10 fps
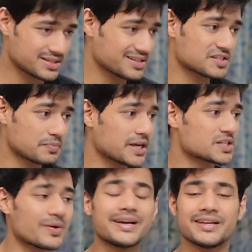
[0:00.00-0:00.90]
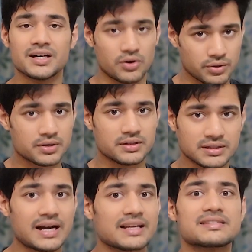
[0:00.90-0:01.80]
just by sweating a lot.
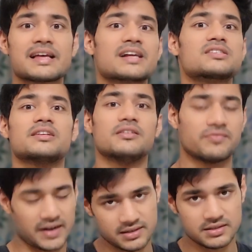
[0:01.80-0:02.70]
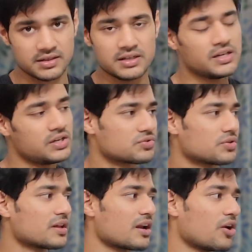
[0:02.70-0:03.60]
That is actually a fact.
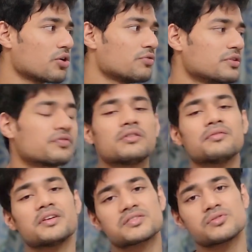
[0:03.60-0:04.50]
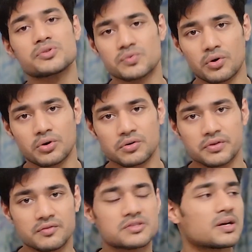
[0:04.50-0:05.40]
So there are a lot of different ways to lose water
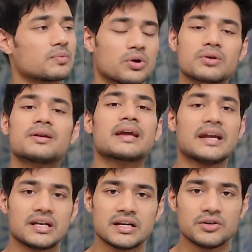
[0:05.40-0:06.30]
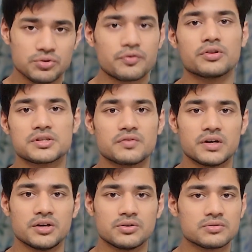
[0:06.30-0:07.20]
weight, which I'm not gonna get into for this
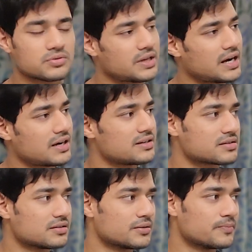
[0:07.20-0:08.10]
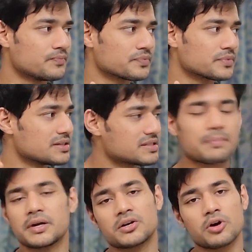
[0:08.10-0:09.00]
video. So that is a
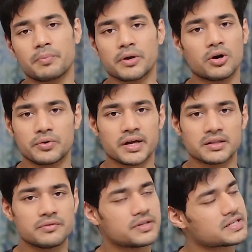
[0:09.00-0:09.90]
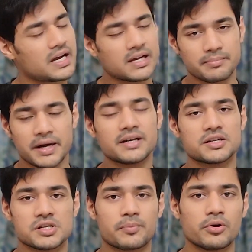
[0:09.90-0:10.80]
separate topic altogether, which I might
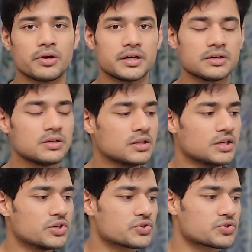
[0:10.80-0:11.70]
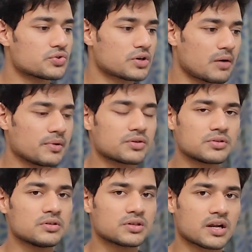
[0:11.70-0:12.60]
touch upon later. So coming to
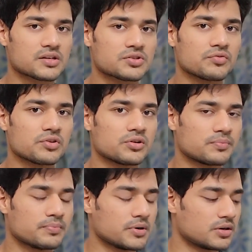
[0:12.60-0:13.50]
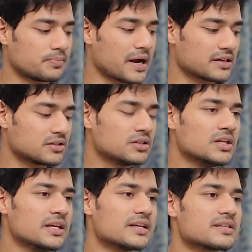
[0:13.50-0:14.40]
the crux of the uh, matter
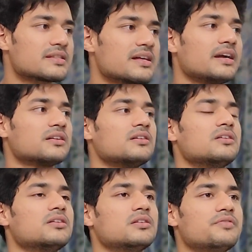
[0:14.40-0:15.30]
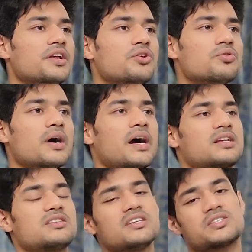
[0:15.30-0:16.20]
is that uh, when you
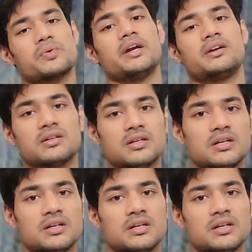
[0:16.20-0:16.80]
actually sweat,